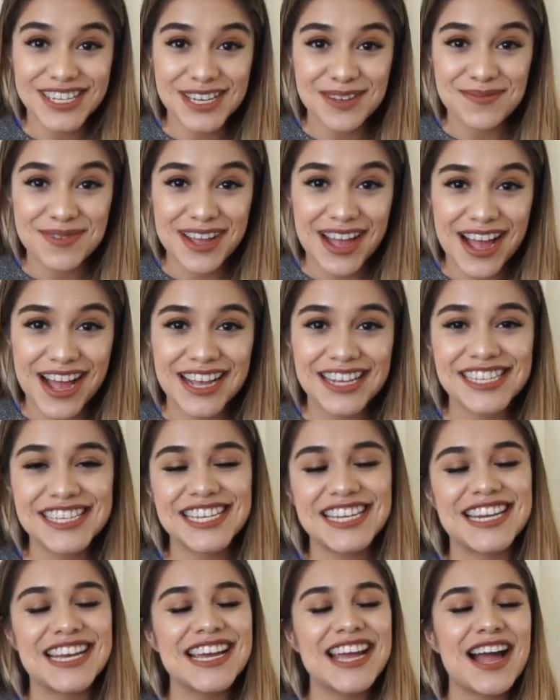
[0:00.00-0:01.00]
up,
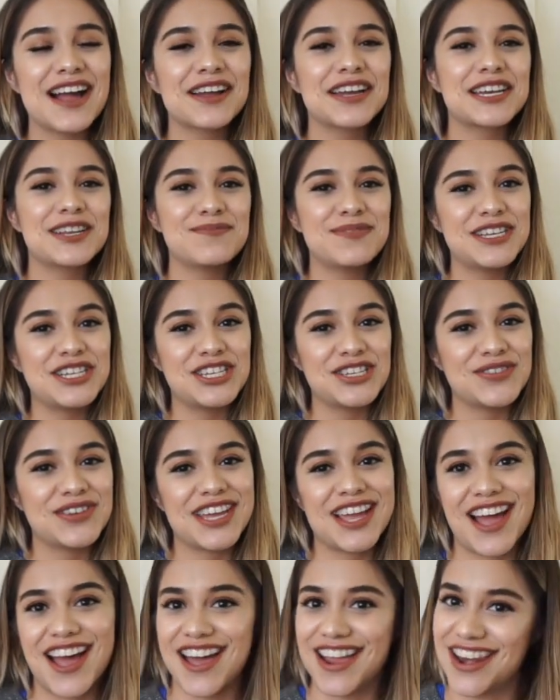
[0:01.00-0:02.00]
guys? Today I'm gonna be
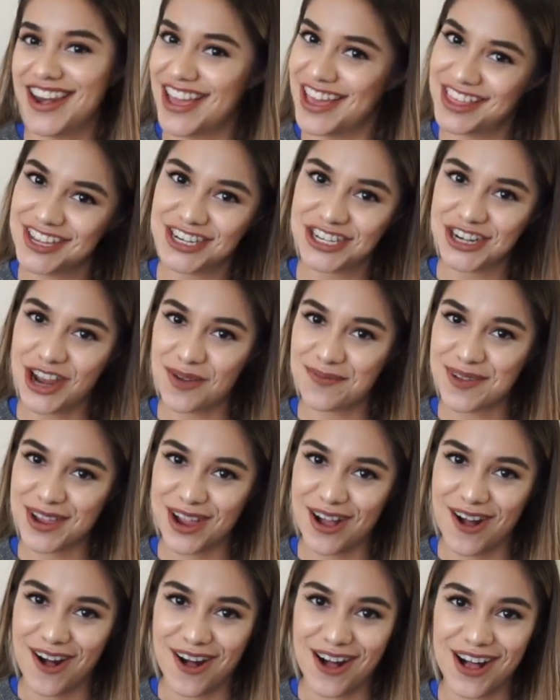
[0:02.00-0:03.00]
doing another
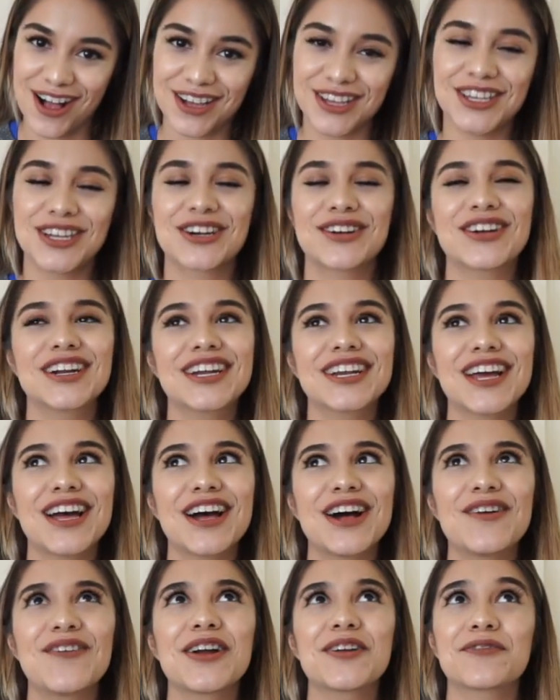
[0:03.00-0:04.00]
shopping haul. You already
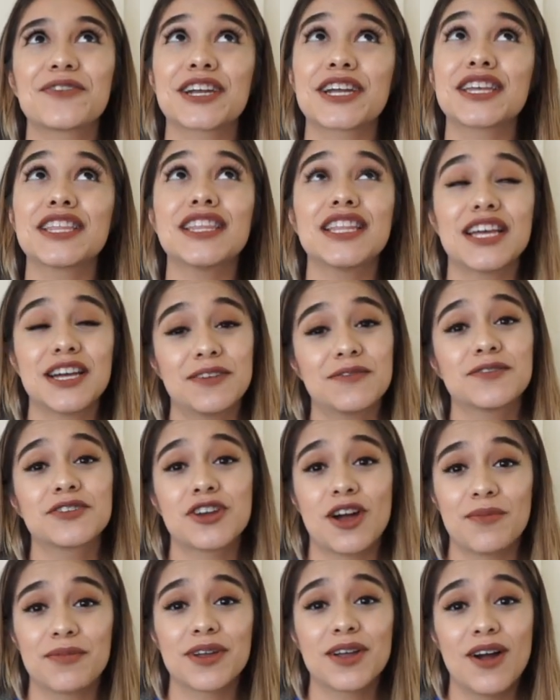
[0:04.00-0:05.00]
know I freaking love
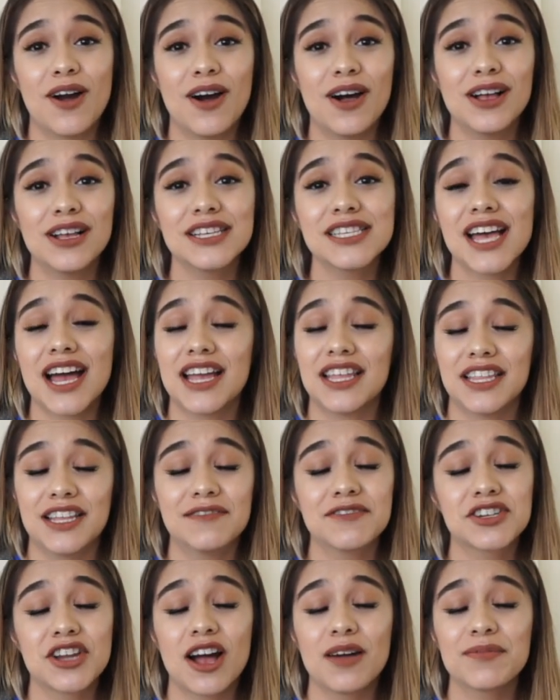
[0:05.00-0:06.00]
shopping hauls. I
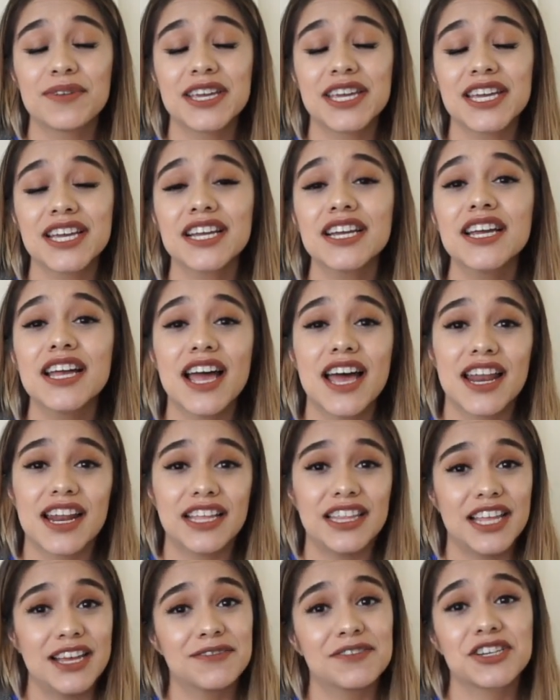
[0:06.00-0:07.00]
love shopping and
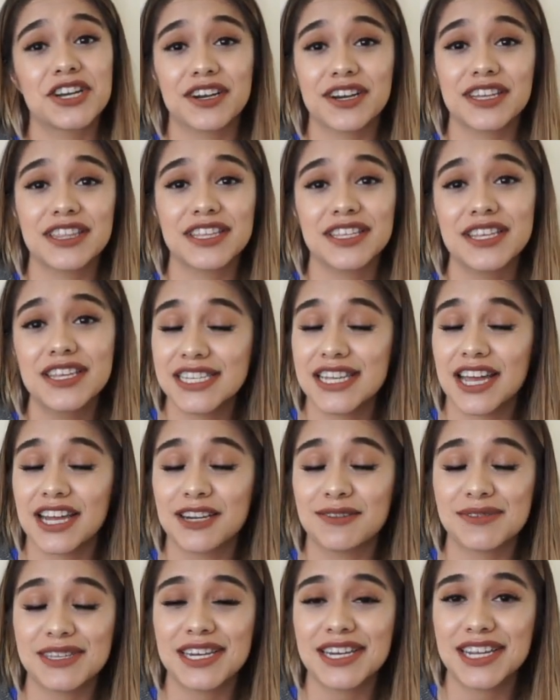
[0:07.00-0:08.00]
I love sharing these
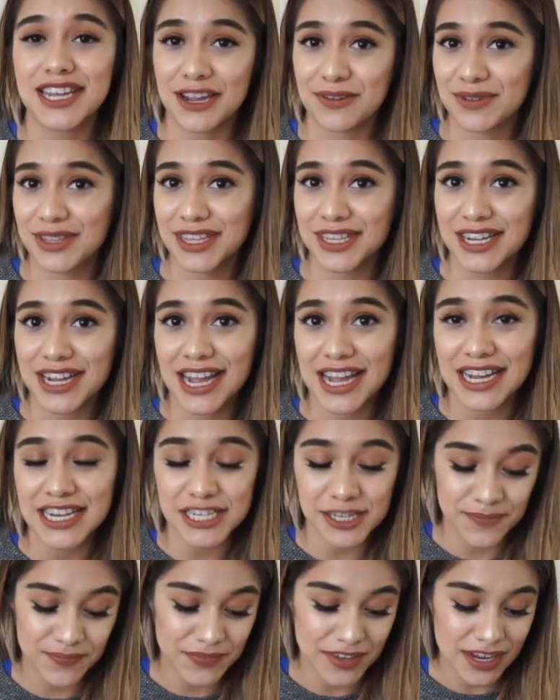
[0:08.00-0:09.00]
items that I get with you
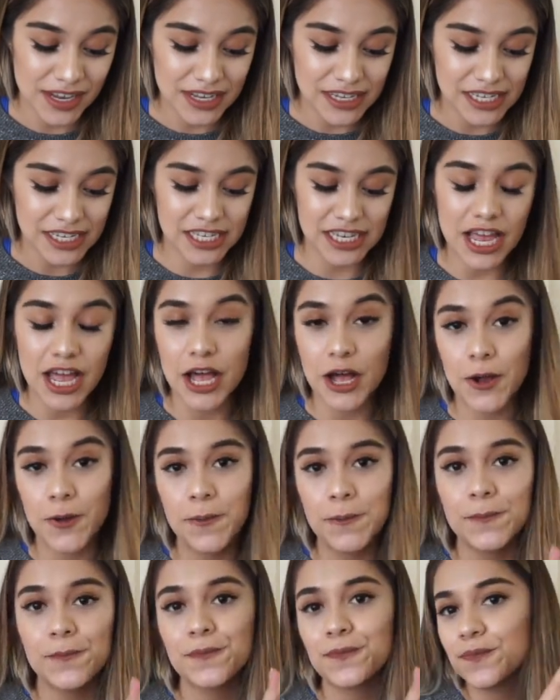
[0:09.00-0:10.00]
guys. So